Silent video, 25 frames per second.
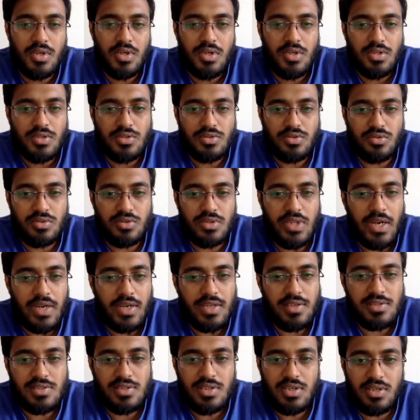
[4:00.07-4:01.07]
so that
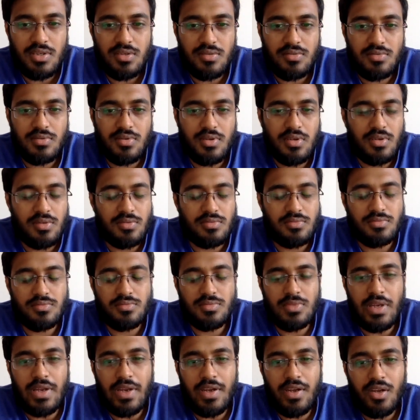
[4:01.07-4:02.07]
is the
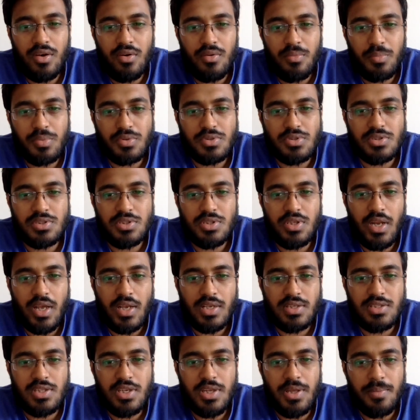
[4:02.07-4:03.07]
laid down procedure
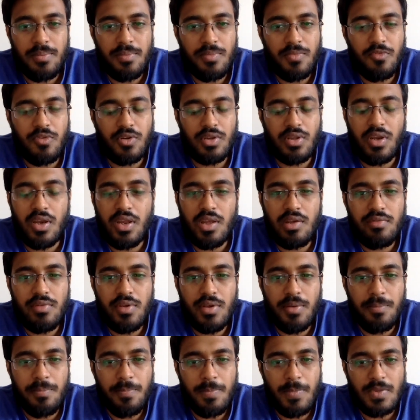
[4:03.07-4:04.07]
actually for the
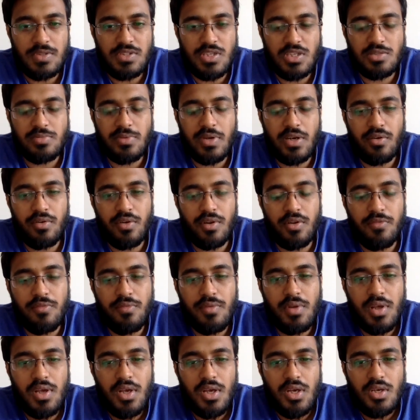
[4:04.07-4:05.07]
Navy, 6/12.
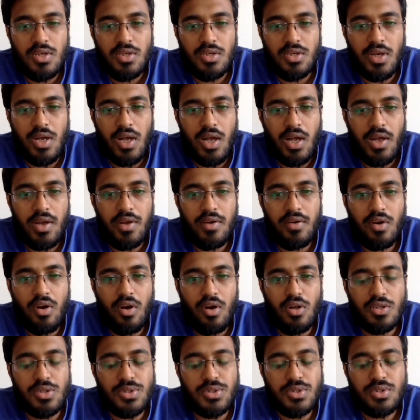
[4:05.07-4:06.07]
And
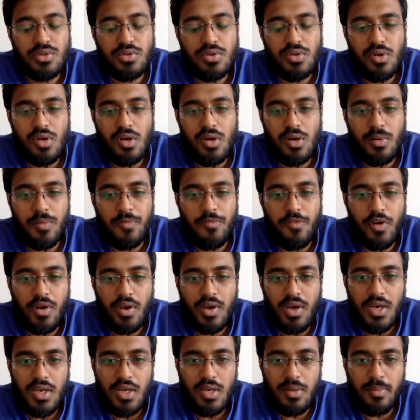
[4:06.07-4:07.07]
also for
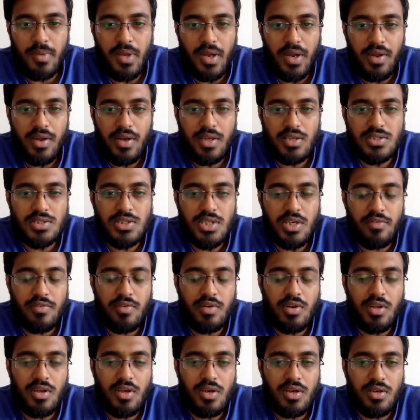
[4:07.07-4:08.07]
color blindness, they
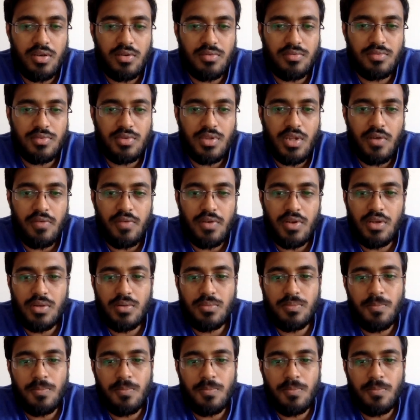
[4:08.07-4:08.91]
will